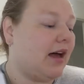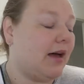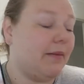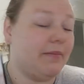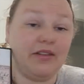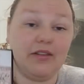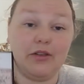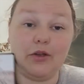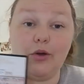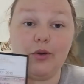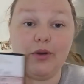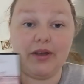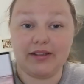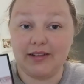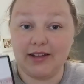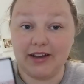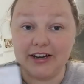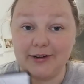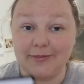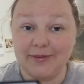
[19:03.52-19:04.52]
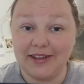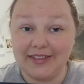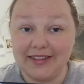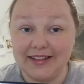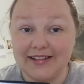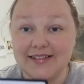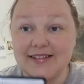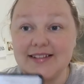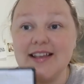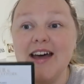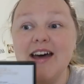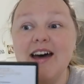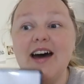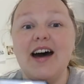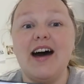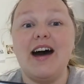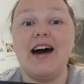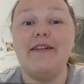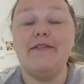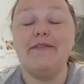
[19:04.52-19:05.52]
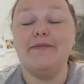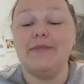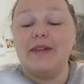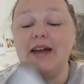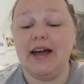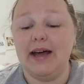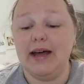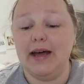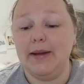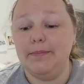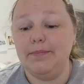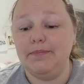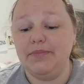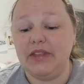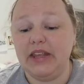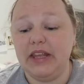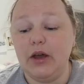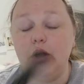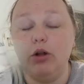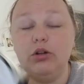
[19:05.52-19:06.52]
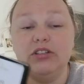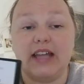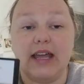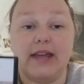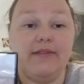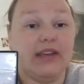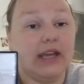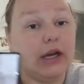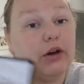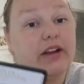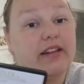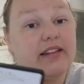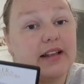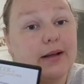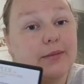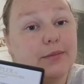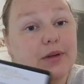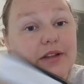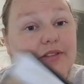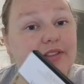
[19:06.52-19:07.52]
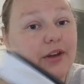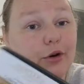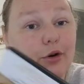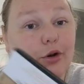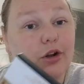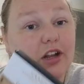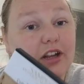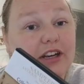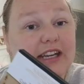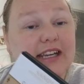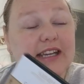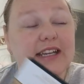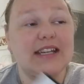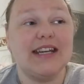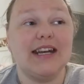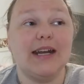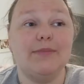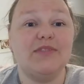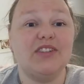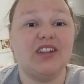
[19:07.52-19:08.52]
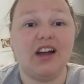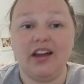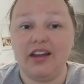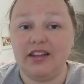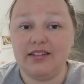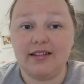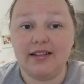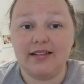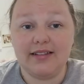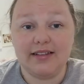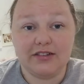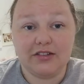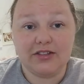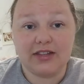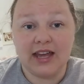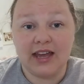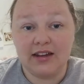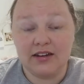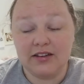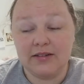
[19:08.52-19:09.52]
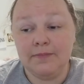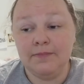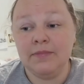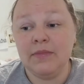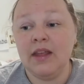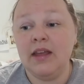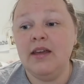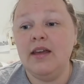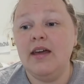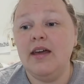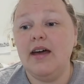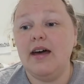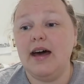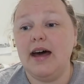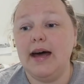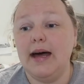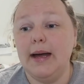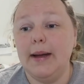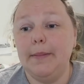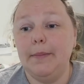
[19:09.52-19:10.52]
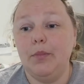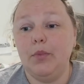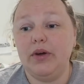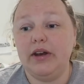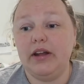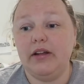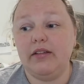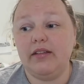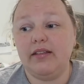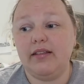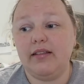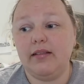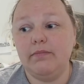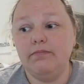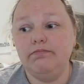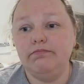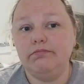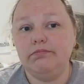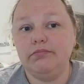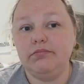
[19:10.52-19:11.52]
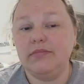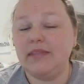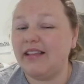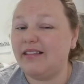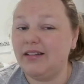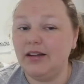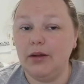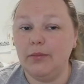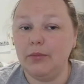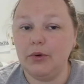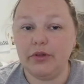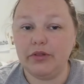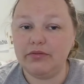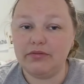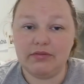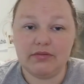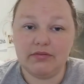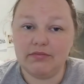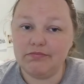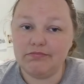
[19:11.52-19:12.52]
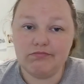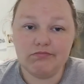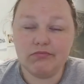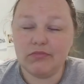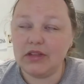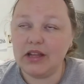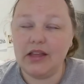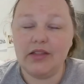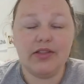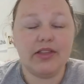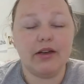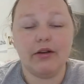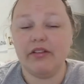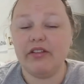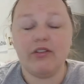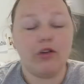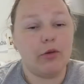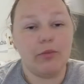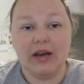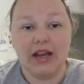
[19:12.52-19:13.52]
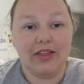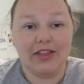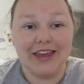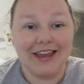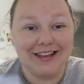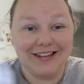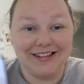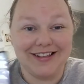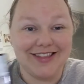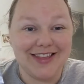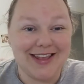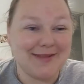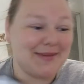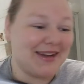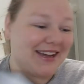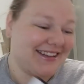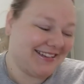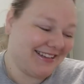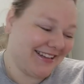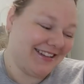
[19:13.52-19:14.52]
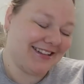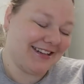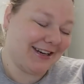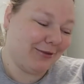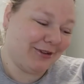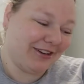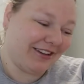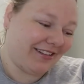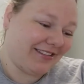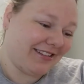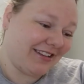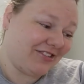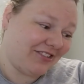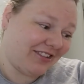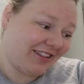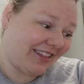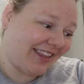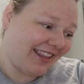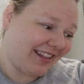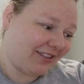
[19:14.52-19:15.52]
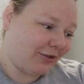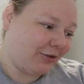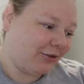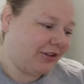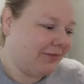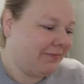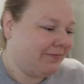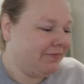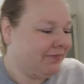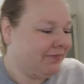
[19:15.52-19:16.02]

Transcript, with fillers: I'm so excited about this. Um, um, the old aviary sampler, they're all on here, and I'm dying to stitch that. Um, what else? There's a lot more. There are so many things in these magazines that I want to stitch, so that's good.